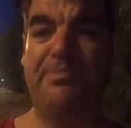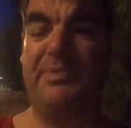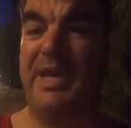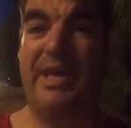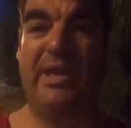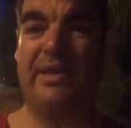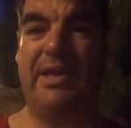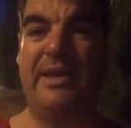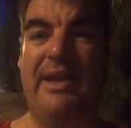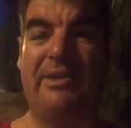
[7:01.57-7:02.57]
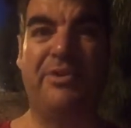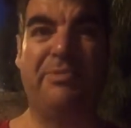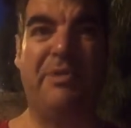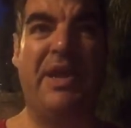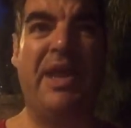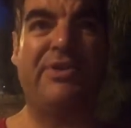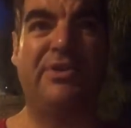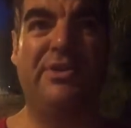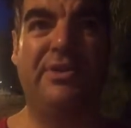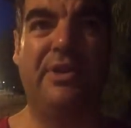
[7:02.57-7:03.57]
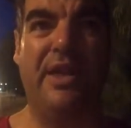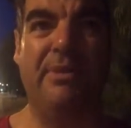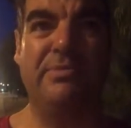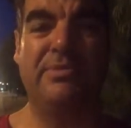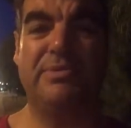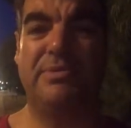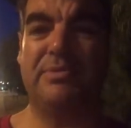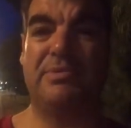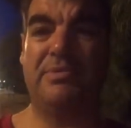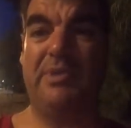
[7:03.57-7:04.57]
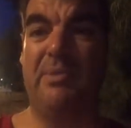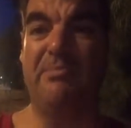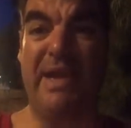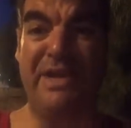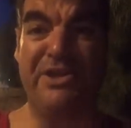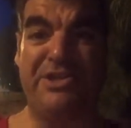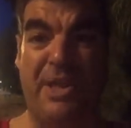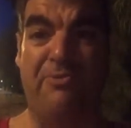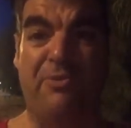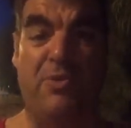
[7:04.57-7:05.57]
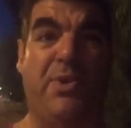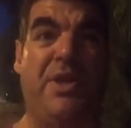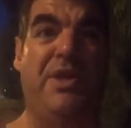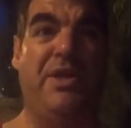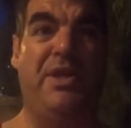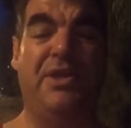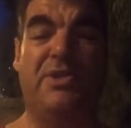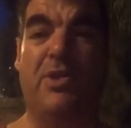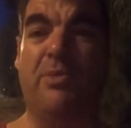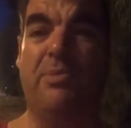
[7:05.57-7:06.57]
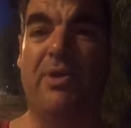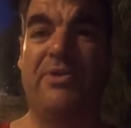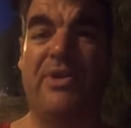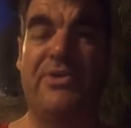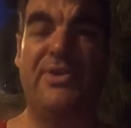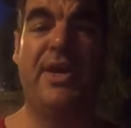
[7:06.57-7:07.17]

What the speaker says: that'll just be an excellent major step forward in this whole process.